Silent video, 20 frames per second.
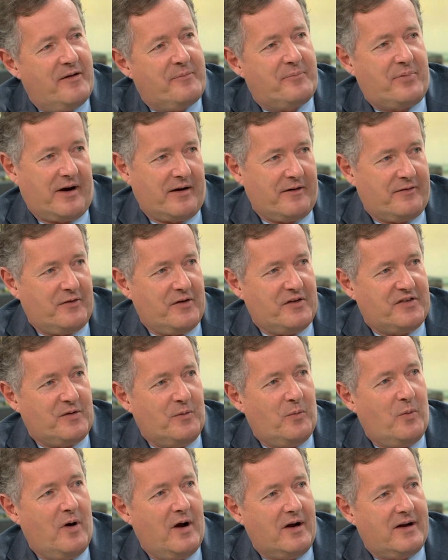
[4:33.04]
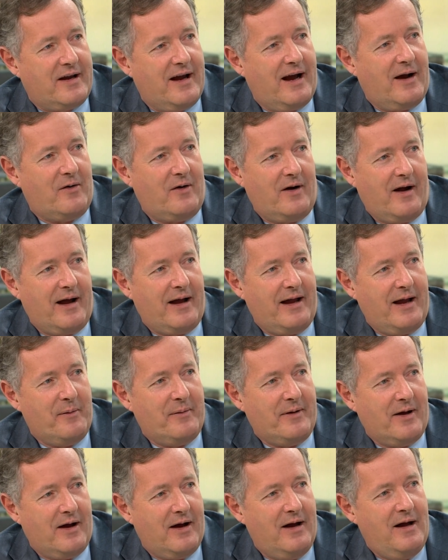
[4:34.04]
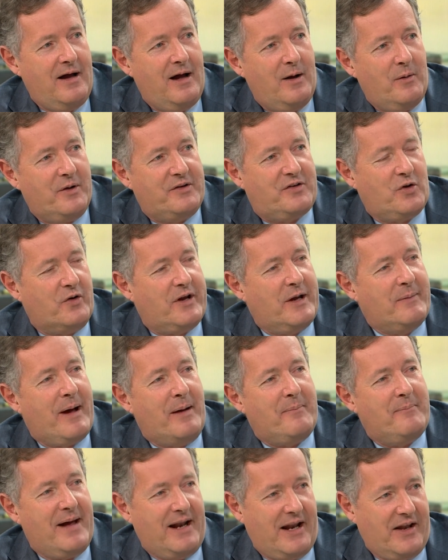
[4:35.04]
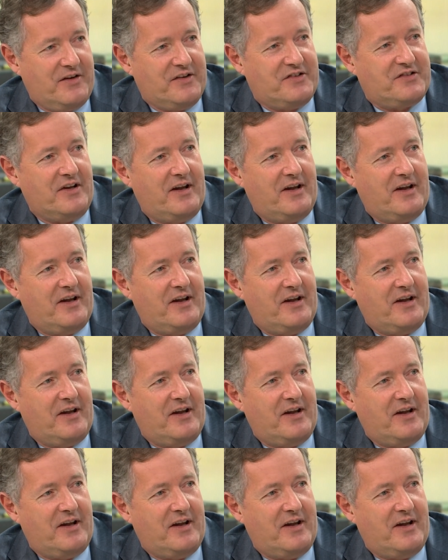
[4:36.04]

have breakfast and work out, right, here we are. We're talking about melons